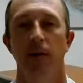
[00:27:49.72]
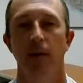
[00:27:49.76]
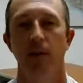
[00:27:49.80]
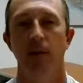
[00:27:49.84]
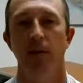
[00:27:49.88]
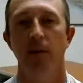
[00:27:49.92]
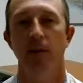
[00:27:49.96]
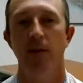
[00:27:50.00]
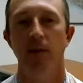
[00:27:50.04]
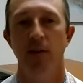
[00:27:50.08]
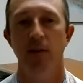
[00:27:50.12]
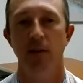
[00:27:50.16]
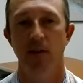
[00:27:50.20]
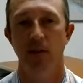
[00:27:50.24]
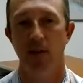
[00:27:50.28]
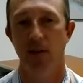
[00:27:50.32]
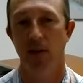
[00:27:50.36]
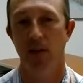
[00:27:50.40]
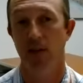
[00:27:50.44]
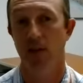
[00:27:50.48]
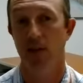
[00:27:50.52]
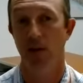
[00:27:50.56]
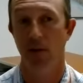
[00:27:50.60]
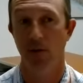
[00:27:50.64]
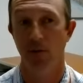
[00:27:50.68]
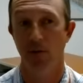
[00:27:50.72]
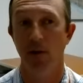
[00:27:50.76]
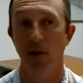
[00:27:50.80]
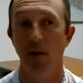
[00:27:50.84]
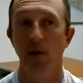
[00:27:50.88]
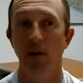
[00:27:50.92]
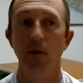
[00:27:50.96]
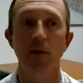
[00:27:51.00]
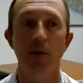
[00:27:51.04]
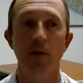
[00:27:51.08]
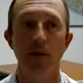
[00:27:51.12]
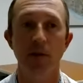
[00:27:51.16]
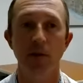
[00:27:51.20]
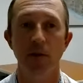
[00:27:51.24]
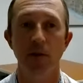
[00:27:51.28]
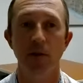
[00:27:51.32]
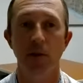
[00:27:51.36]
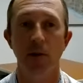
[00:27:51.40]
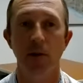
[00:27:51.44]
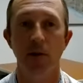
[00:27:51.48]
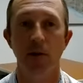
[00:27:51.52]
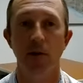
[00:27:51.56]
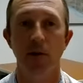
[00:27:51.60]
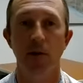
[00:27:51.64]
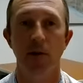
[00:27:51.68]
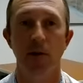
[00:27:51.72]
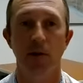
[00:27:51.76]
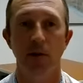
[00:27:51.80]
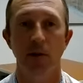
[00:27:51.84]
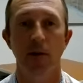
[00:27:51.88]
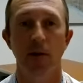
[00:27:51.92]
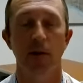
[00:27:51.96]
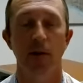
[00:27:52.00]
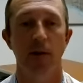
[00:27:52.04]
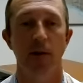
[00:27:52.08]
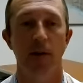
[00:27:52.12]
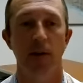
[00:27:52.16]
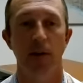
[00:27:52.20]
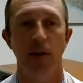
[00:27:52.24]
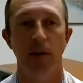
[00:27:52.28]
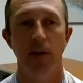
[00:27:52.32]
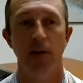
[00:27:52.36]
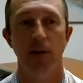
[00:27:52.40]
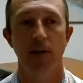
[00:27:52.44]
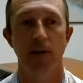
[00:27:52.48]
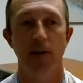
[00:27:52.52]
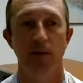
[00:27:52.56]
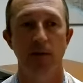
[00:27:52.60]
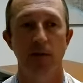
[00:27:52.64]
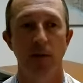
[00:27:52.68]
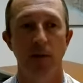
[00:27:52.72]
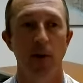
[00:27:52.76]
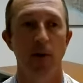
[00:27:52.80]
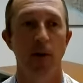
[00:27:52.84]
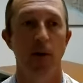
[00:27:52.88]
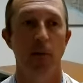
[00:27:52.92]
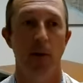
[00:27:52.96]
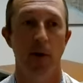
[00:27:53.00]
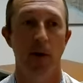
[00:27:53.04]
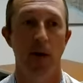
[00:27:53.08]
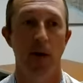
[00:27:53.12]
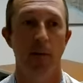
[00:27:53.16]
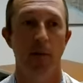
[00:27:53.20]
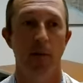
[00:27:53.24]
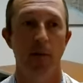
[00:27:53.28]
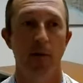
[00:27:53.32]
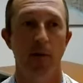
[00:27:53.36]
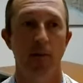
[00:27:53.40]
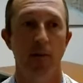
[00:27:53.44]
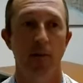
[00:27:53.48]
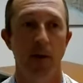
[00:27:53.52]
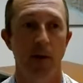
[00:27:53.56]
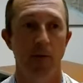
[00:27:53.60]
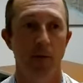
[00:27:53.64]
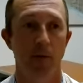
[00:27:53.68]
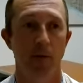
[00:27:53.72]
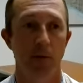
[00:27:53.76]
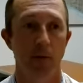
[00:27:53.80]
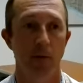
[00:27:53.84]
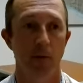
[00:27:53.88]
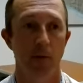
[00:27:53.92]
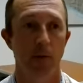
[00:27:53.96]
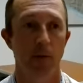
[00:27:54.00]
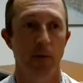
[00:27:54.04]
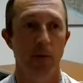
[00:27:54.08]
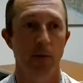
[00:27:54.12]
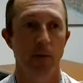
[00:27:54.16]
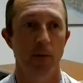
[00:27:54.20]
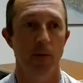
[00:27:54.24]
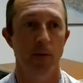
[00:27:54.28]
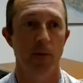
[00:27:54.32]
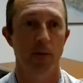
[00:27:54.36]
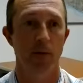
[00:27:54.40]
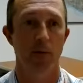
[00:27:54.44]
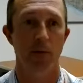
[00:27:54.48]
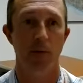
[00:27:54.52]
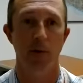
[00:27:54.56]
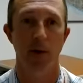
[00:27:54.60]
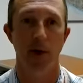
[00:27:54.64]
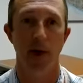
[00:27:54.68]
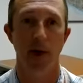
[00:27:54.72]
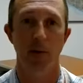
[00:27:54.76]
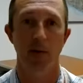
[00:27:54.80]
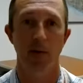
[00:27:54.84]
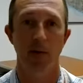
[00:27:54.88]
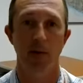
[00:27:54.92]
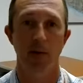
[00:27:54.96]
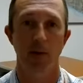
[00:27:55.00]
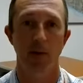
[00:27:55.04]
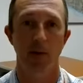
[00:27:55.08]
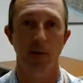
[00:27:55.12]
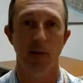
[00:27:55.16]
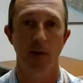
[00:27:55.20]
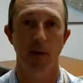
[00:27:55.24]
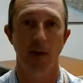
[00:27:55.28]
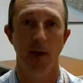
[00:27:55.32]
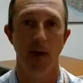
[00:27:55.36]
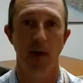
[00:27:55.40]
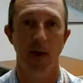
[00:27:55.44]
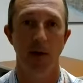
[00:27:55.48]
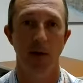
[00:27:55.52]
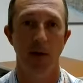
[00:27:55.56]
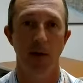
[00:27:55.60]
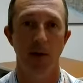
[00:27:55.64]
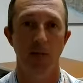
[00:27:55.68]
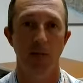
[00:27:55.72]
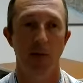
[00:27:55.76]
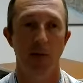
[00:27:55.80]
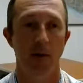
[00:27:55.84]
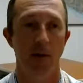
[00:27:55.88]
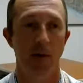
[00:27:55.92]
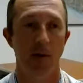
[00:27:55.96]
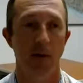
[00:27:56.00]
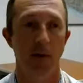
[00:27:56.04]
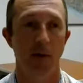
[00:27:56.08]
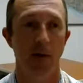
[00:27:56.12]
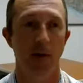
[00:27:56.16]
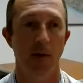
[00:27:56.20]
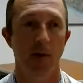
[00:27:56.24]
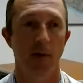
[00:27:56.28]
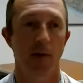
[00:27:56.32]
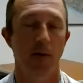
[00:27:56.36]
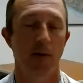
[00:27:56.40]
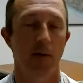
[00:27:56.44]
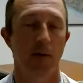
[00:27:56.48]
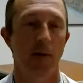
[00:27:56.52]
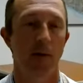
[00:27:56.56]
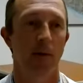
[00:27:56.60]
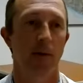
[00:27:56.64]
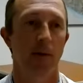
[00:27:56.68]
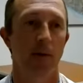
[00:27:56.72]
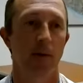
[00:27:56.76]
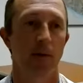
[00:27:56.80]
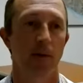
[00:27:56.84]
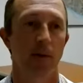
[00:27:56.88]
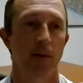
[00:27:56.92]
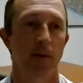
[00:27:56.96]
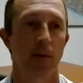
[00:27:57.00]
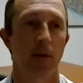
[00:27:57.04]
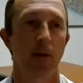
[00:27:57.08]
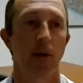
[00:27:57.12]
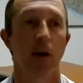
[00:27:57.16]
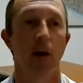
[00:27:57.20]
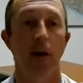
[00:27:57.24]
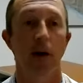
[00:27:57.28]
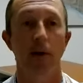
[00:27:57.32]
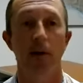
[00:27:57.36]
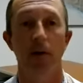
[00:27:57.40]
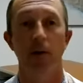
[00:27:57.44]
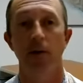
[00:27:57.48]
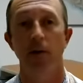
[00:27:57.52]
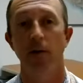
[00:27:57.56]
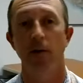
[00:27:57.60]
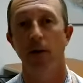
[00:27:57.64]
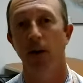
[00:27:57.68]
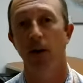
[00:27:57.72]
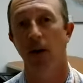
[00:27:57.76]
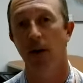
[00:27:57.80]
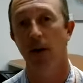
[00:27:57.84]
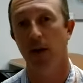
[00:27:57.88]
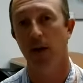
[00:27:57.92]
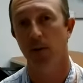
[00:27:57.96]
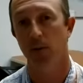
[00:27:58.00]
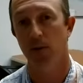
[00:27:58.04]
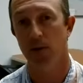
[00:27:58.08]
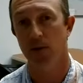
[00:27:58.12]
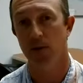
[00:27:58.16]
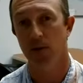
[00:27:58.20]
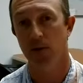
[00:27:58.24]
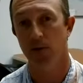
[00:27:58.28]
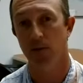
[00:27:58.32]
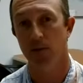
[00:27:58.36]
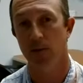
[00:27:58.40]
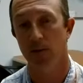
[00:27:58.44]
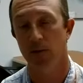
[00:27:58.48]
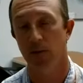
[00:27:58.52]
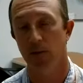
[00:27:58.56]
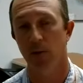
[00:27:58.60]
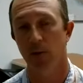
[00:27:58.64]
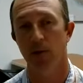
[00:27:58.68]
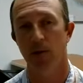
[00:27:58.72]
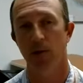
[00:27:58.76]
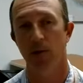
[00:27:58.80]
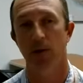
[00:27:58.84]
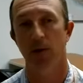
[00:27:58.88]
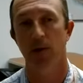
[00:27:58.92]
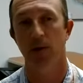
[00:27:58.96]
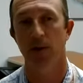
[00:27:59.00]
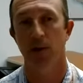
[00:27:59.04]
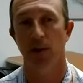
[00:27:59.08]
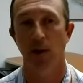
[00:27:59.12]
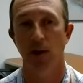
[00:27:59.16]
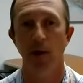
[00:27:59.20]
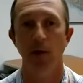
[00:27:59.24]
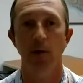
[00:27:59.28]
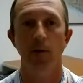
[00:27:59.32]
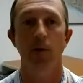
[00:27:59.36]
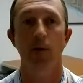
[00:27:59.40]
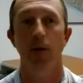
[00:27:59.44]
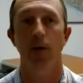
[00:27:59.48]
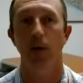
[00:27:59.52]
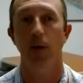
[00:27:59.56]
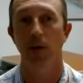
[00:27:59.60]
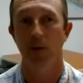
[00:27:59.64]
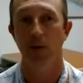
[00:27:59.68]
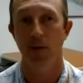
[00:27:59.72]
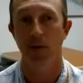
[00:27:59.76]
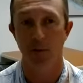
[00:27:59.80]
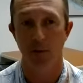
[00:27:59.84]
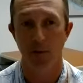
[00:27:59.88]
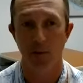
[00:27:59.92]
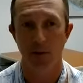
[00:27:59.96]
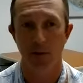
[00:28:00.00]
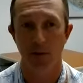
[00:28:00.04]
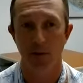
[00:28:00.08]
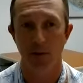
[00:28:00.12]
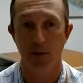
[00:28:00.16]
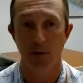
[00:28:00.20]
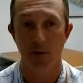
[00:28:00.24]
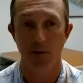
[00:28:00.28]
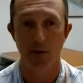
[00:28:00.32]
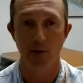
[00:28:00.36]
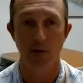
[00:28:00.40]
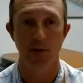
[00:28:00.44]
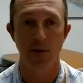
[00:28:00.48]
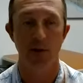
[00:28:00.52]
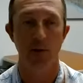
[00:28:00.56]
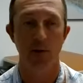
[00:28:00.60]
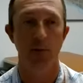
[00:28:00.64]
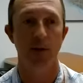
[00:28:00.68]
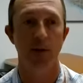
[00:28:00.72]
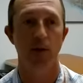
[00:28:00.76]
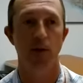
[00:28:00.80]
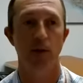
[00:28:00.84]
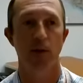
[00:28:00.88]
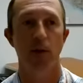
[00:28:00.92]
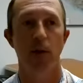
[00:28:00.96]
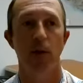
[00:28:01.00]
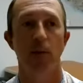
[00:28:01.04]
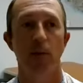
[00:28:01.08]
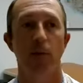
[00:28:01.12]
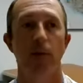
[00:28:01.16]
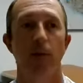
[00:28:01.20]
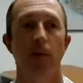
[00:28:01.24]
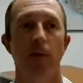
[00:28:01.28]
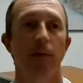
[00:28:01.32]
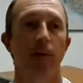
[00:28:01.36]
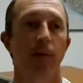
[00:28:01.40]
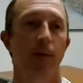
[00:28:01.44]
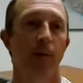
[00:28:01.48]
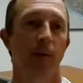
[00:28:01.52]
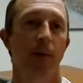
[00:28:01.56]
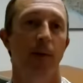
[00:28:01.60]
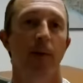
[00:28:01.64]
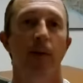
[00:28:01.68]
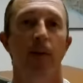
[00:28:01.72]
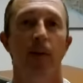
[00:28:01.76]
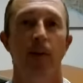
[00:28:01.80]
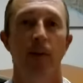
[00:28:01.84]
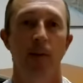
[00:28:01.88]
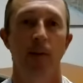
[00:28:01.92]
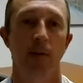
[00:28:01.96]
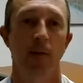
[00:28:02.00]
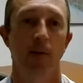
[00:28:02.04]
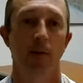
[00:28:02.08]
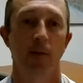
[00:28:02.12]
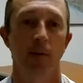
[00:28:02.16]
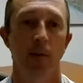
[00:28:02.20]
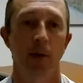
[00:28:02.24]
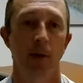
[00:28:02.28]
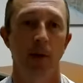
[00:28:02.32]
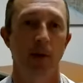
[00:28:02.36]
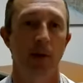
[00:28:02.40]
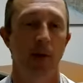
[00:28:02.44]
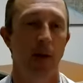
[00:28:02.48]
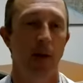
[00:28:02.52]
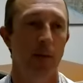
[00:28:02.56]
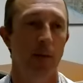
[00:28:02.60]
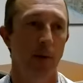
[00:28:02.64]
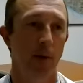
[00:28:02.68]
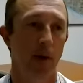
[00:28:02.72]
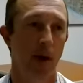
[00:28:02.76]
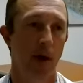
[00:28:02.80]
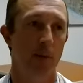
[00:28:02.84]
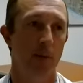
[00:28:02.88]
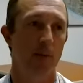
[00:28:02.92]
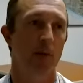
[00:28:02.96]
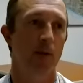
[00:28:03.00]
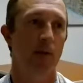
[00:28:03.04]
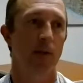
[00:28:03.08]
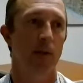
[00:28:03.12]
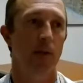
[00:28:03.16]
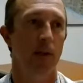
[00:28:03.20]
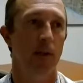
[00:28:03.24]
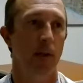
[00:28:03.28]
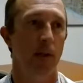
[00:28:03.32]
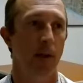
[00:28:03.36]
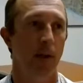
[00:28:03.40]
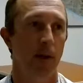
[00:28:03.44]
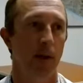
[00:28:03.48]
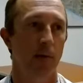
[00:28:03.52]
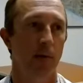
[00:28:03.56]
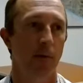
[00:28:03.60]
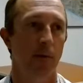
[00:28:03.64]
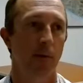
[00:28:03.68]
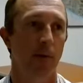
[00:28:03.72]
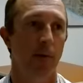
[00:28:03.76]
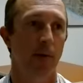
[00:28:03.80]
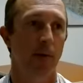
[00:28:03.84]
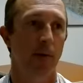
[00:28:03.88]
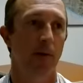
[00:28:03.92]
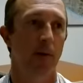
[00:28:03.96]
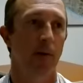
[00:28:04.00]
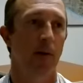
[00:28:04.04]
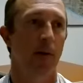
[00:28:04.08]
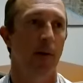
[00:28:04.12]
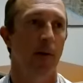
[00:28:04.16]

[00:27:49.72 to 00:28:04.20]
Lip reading: This is $600 a year, and it's very popular. We have numerous subscribers within the county and beyond. The auditor document subscription is $100 per year, so it's a bit cheaper. But a couple options that you have there.